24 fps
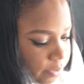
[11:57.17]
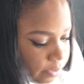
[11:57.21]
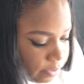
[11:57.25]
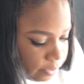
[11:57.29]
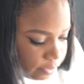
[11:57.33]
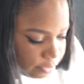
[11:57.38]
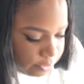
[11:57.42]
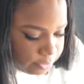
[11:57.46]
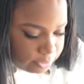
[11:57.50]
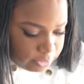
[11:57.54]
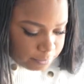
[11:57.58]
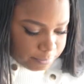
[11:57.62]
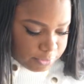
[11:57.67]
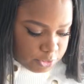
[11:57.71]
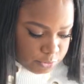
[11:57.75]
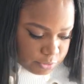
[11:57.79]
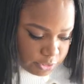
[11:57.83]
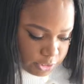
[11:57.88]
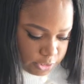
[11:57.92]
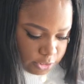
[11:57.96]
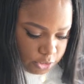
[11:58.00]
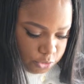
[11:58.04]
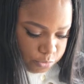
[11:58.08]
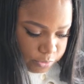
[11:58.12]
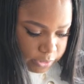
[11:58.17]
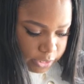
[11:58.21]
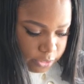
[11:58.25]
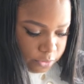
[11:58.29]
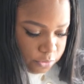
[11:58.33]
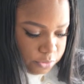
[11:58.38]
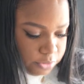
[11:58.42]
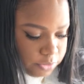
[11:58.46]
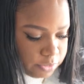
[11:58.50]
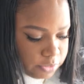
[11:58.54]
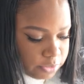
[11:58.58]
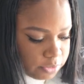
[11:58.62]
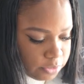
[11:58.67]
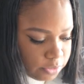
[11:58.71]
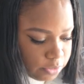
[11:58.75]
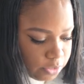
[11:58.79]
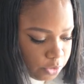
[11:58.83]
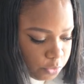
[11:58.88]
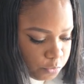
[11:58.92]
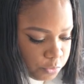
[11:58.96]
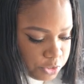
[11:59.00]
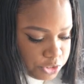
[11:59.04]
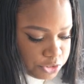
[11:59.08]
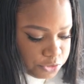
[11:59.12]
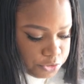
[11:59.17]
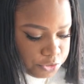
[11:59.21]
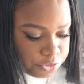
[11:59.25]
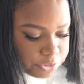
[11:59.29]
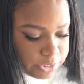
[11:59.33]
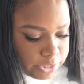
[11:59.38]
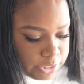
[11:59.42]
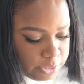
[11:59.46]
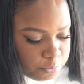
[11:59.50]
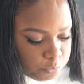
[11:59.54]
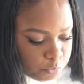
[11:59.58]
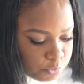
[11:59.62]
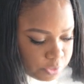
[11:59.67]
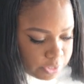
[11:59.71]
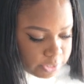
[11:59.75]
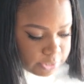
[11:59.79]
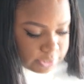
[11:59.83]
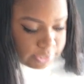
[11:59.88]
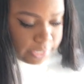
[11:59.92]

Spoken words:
let me switch this one out. The original theme was